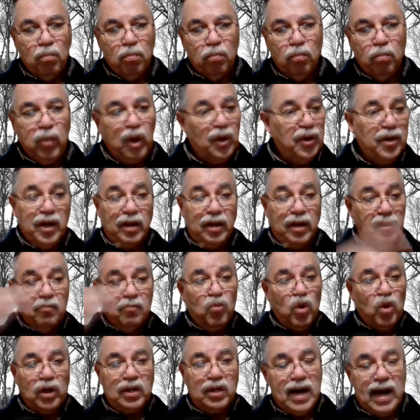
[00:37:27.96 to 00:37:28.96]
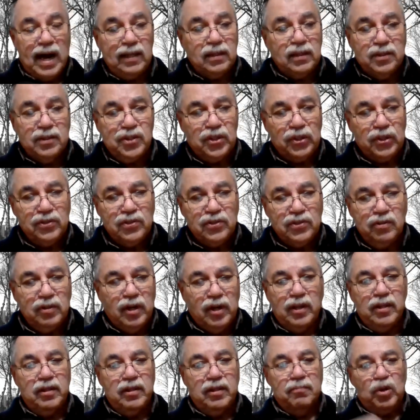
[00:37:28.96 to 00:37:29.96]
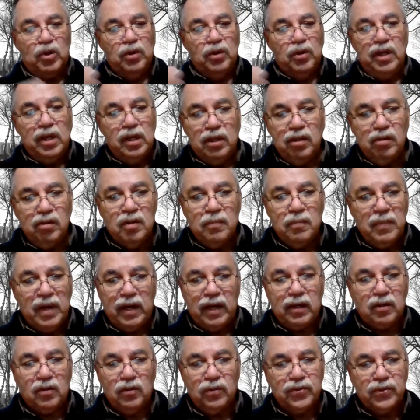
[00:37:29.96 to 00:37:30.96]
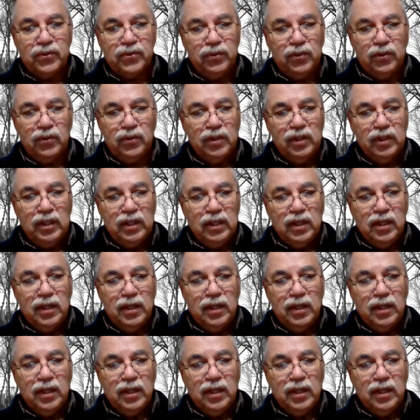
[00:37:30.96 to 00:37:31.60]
But none of them were colleges. None of them could get you into medical school.